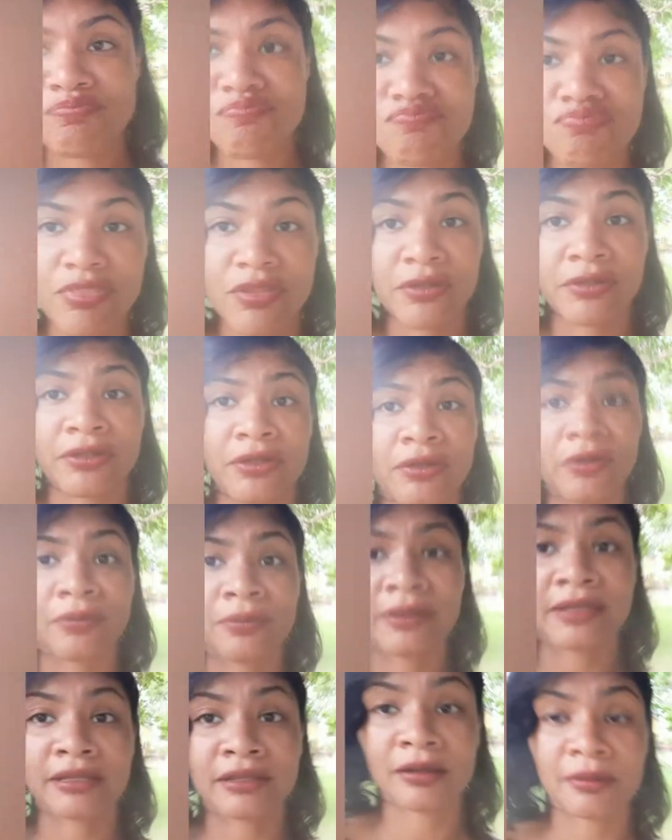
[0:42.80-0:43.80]

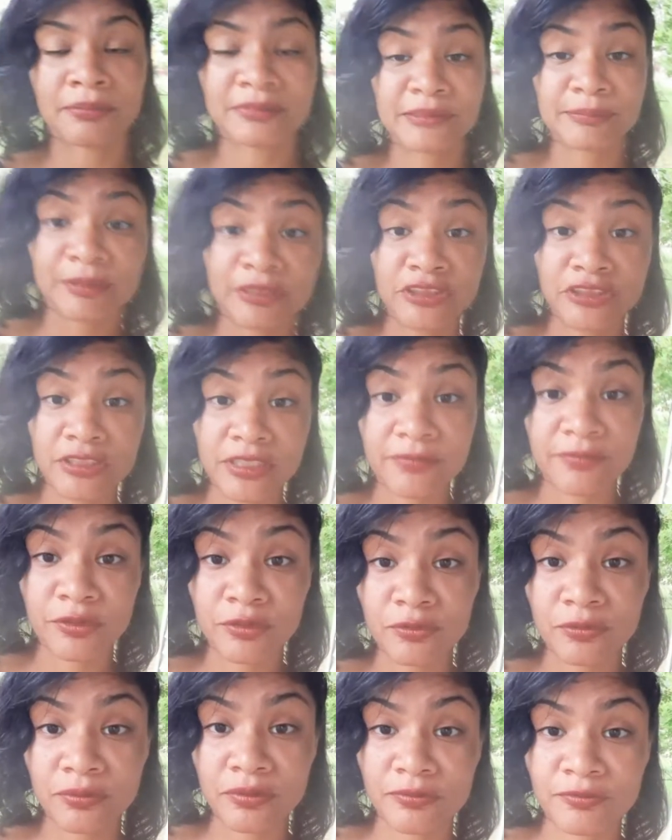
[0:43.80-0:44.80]
and especially if
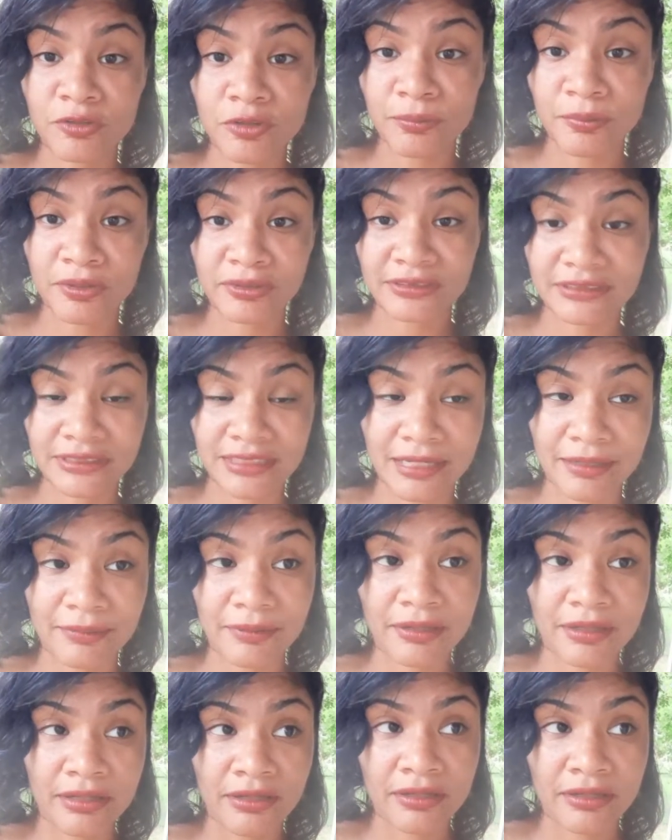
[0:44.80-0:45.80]
you're a person that
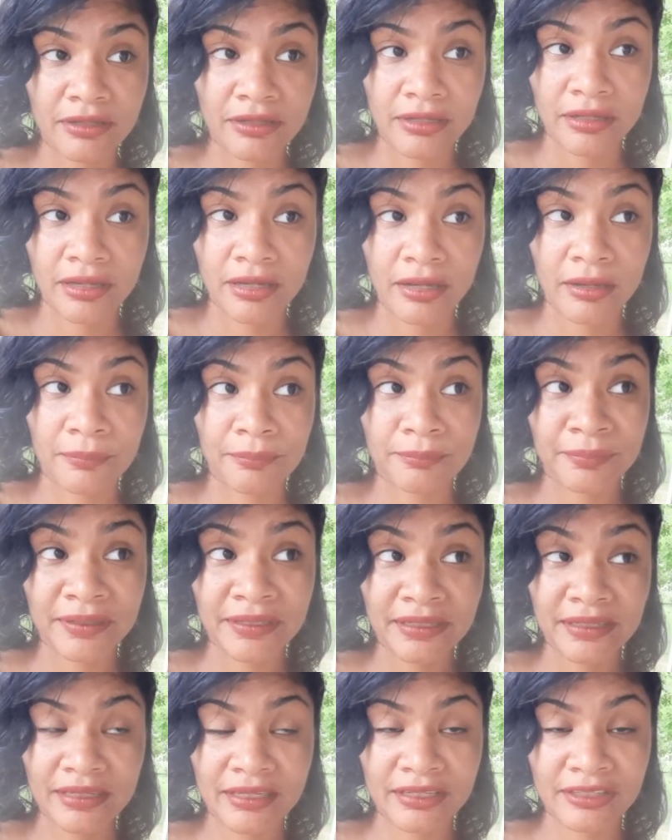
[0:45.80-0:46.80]

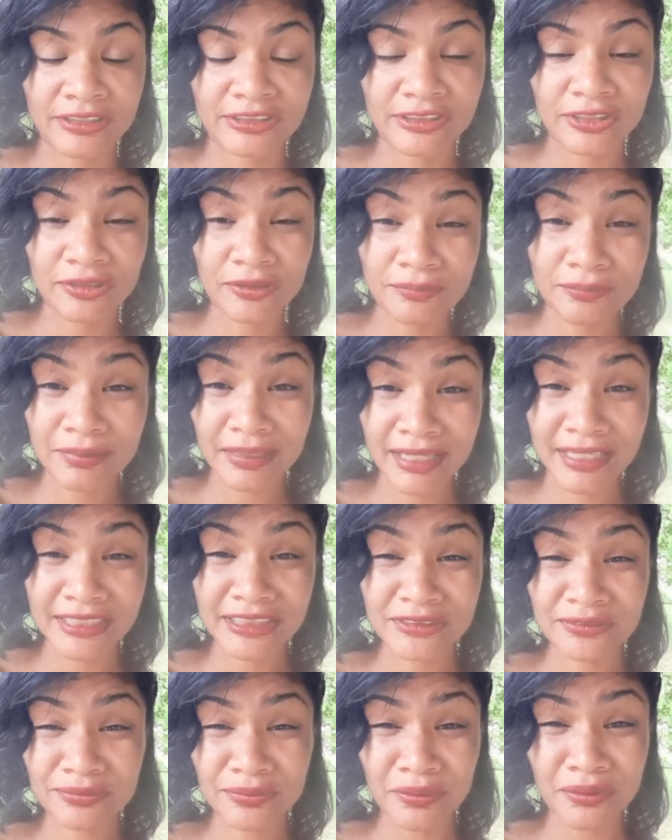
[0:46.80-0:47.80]
been in a certain
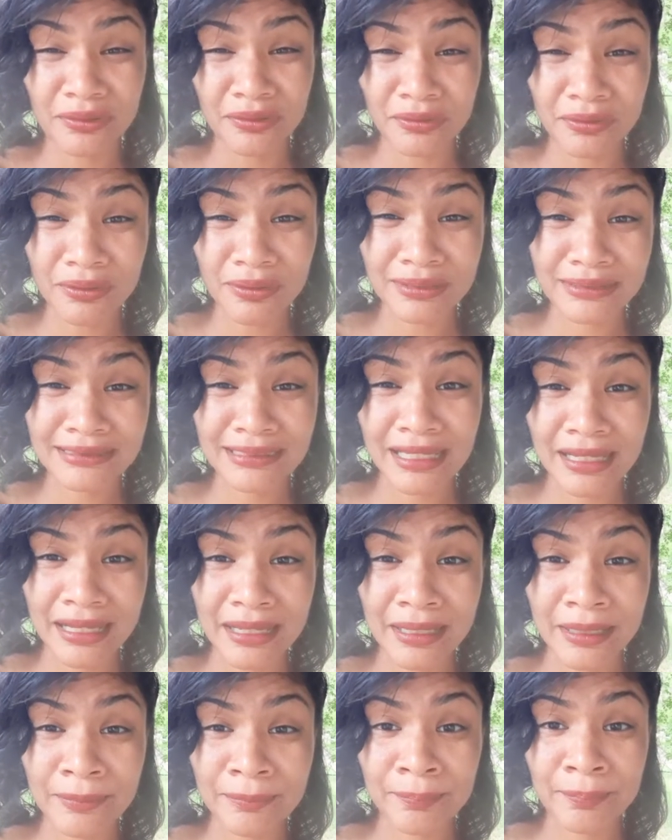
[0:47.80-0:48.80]
place for a long
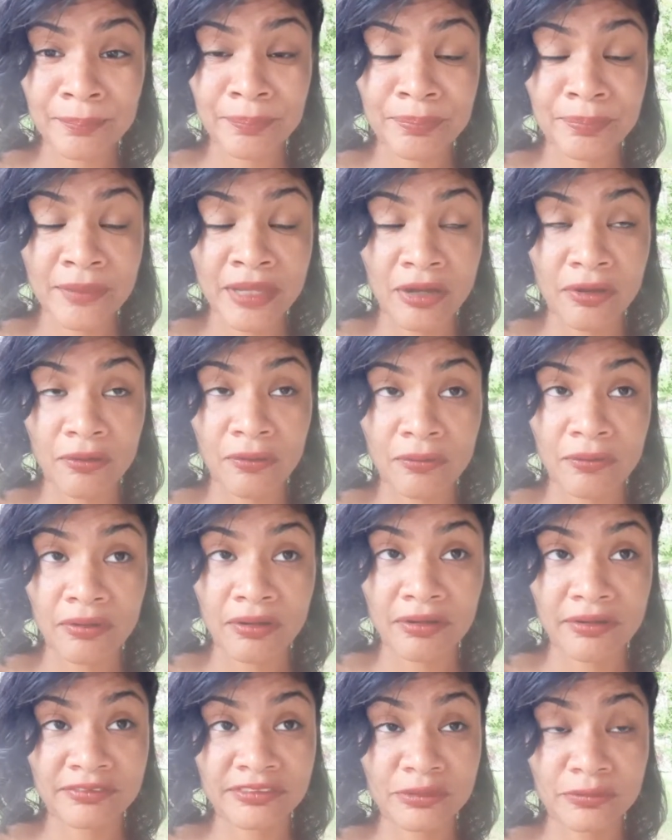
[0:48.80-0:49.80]
time,
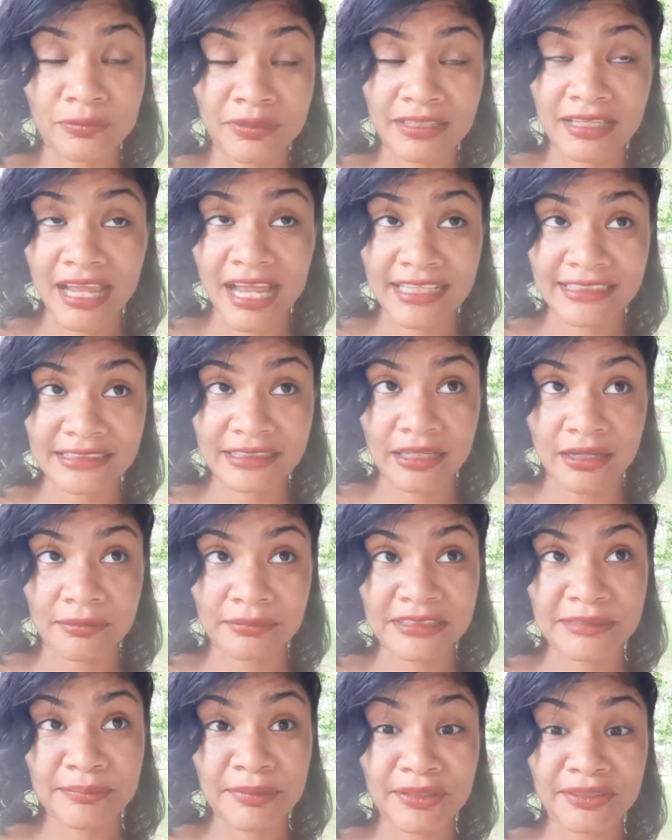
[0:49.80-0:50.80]
or if someone hasn't
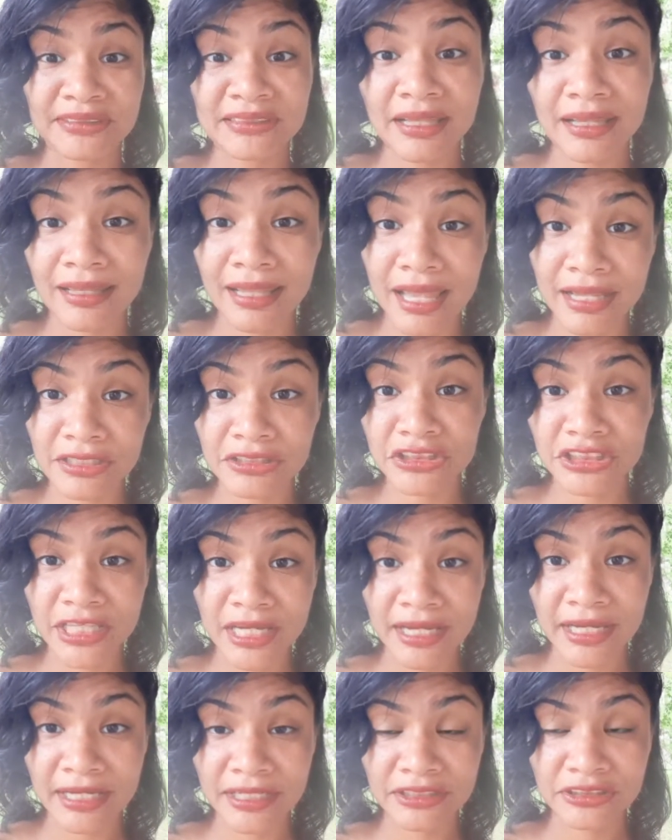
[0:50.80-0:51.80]
experienced a lot of
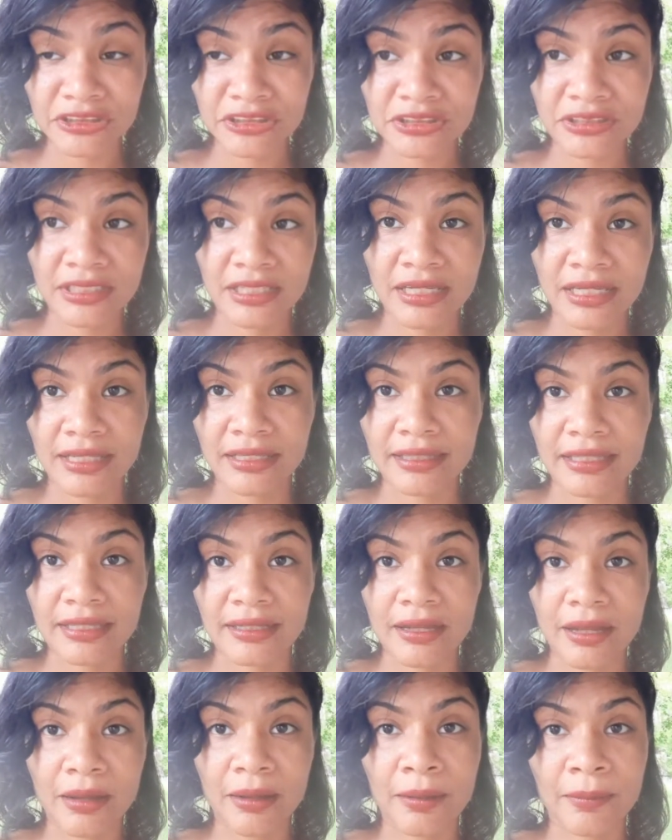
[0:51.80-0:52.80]
change,
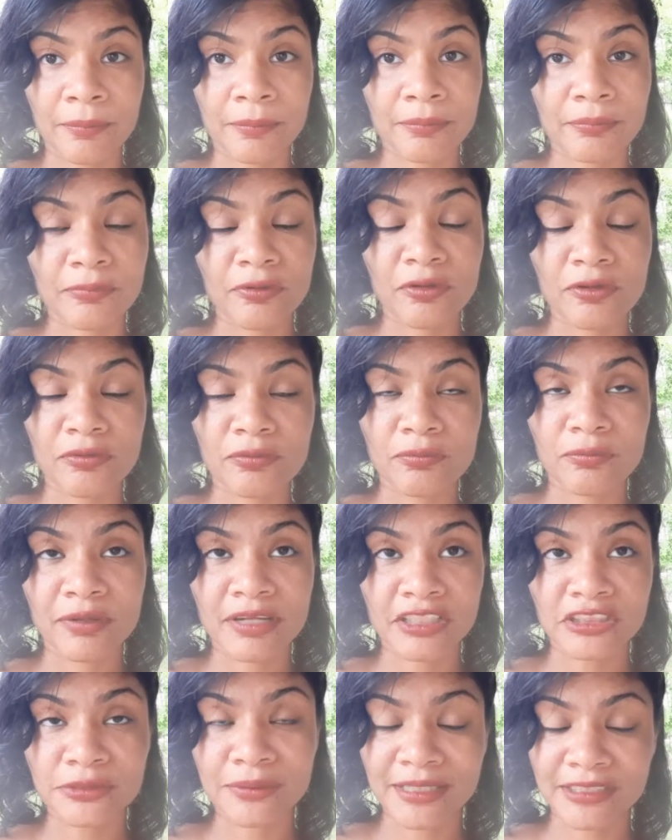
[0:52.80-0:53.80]
then
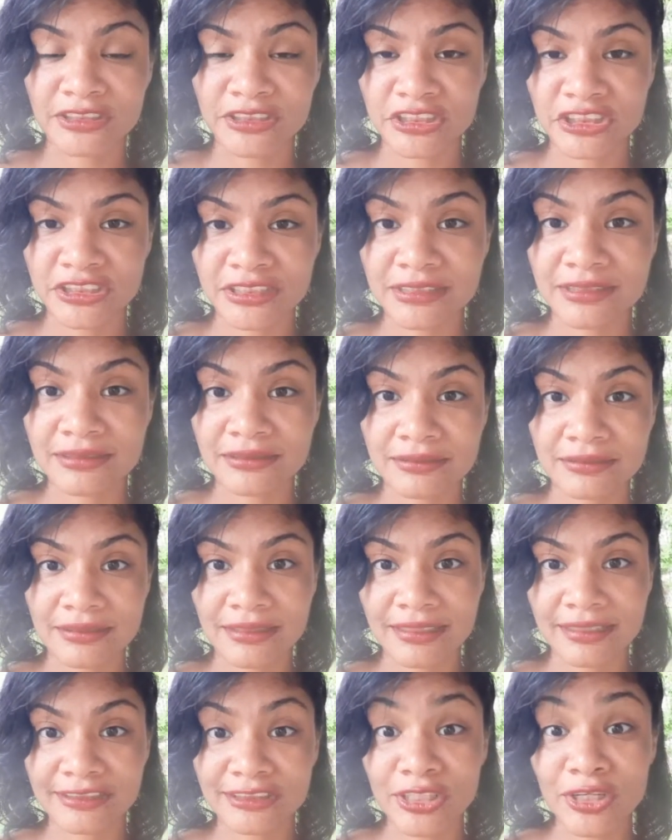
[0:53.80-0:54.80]
when a transition
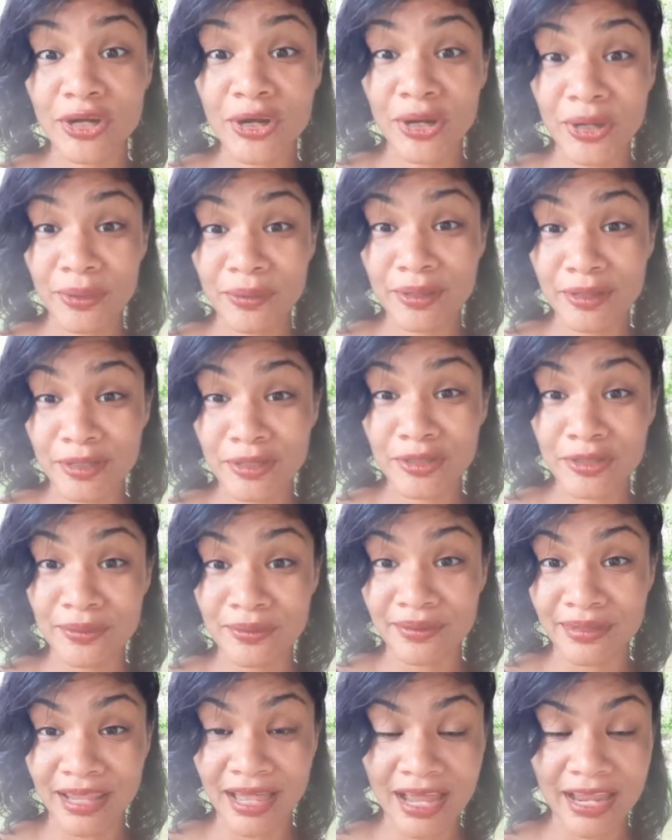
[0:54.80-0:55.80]
is occurring in
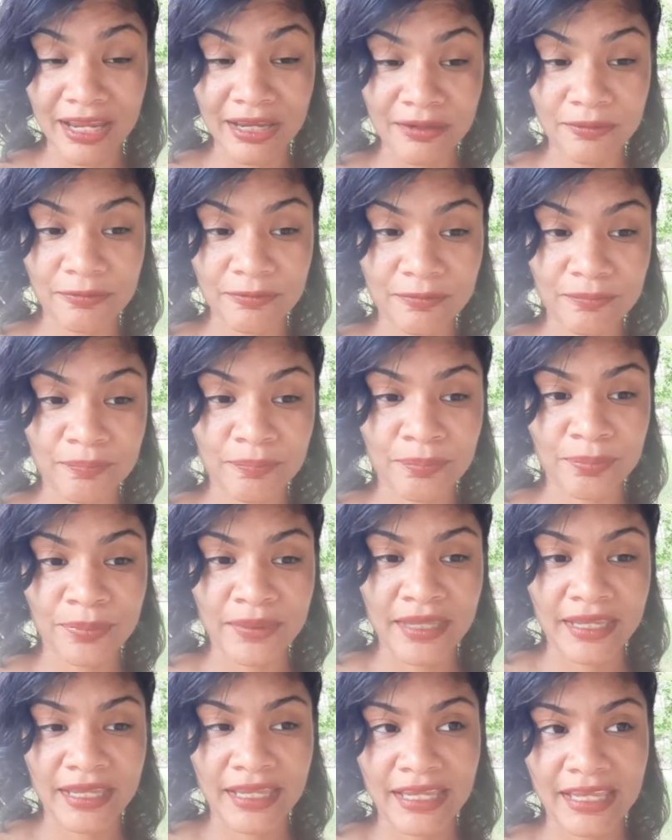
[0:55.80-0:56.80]
your life,
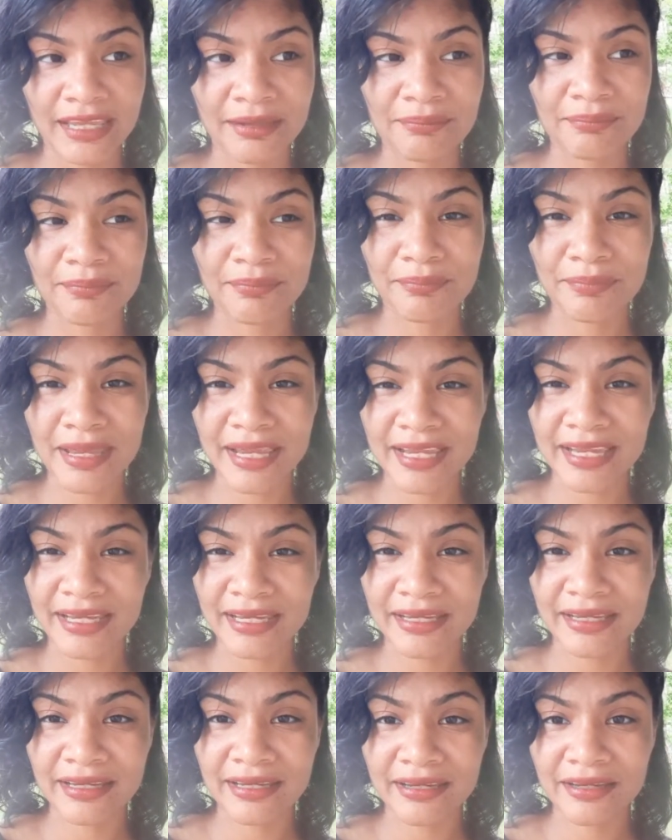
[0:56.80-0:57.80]
it may